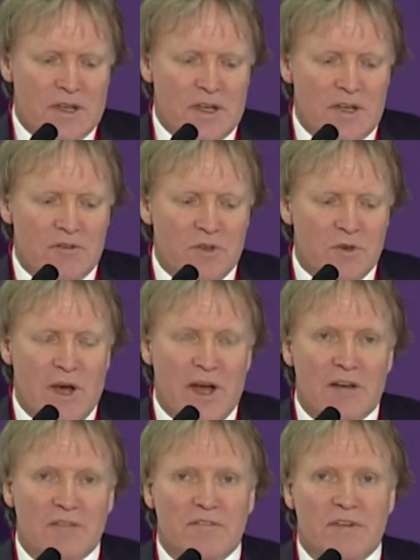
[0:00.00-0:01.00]
if you
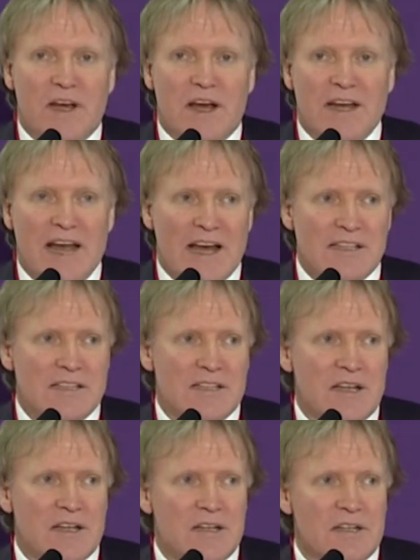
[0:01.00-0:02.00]
have an
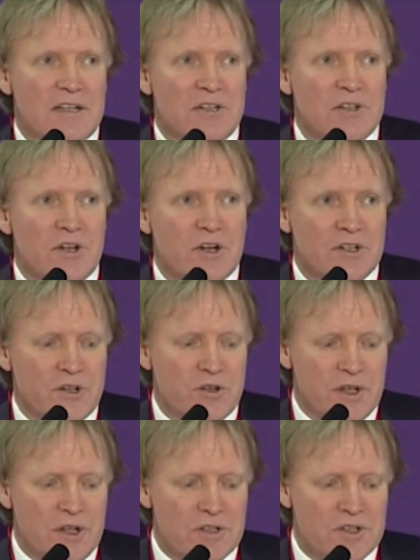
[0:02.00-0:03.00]
accidental
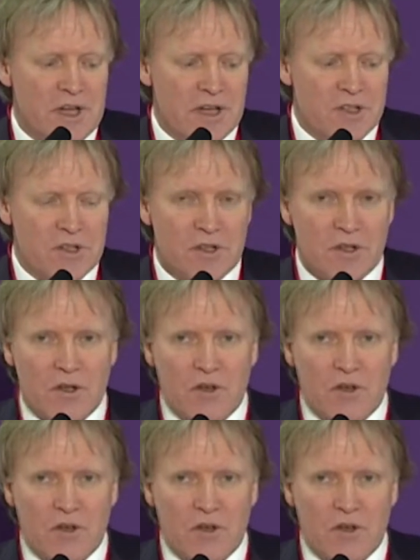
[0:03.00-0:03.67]
intraarterial injection,